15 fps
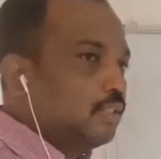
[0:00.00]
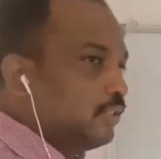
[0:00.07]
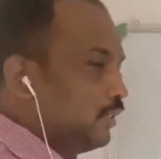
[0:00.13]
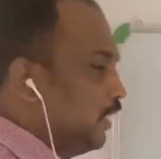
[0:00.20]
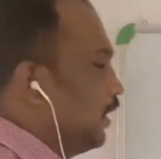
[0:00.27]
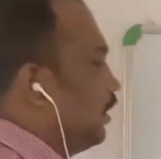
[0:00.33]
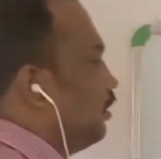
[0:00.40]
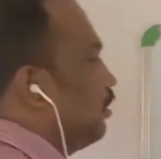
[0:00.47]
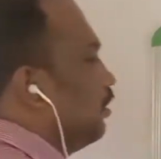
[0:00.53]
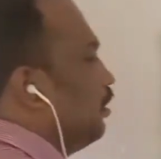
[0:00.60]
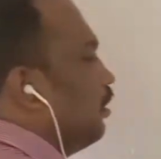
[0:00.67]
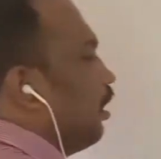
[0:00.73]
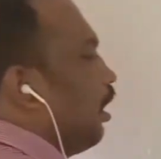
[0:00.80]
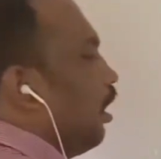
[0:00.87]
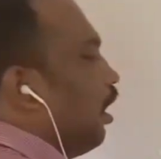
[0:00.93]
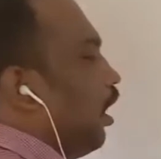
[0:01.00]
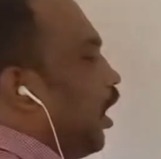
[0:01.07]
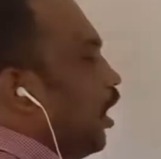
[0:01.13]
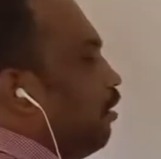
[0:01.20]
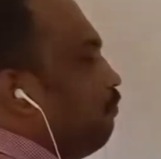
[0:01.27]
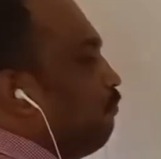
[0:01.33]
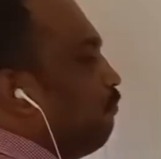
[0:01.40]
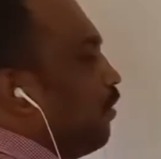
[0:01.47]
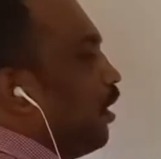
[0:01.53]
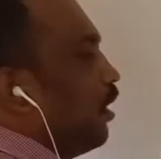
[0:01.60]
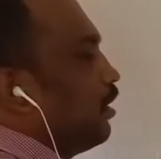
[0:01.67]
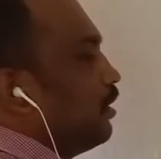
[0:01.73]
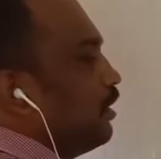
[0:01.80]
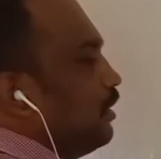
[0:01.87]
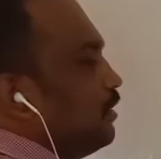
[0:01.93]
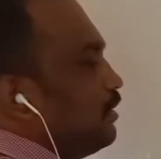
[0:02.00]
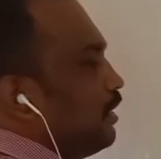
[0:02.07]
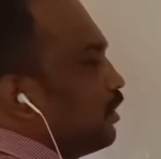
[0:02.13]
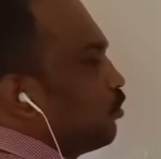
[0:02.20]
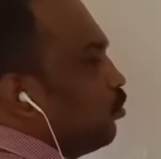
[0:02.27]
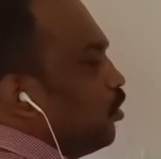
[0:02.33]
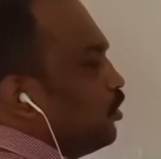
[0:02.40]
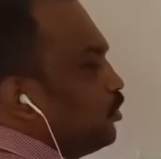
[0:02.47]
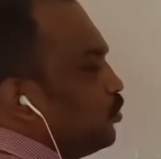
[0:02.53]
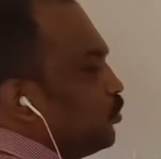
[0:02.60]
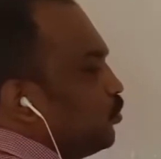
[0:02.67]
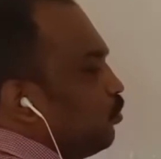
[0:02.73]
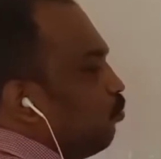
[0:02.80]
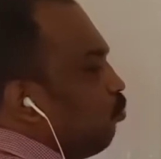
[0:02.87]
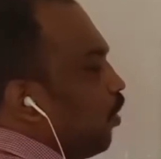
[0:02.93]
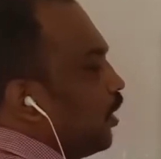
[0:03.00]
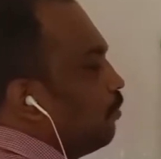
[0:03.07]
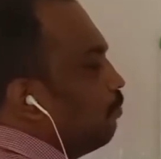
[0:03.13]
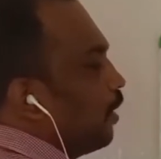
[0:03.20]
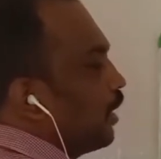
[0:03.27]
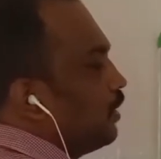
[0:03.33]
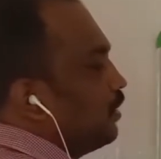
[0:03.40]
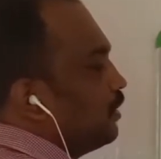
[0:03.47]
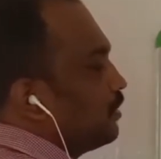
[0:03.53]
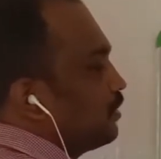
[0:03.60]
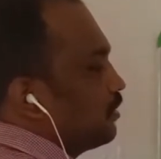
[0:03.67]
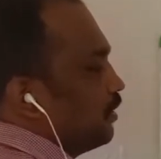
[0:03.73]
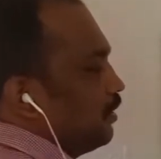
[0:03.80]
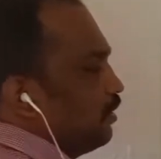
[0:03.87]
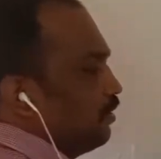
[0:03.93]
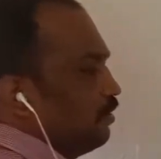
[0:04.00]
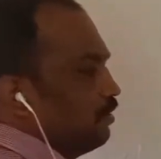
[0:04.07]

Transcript: then alpha is equal to 1 minus C.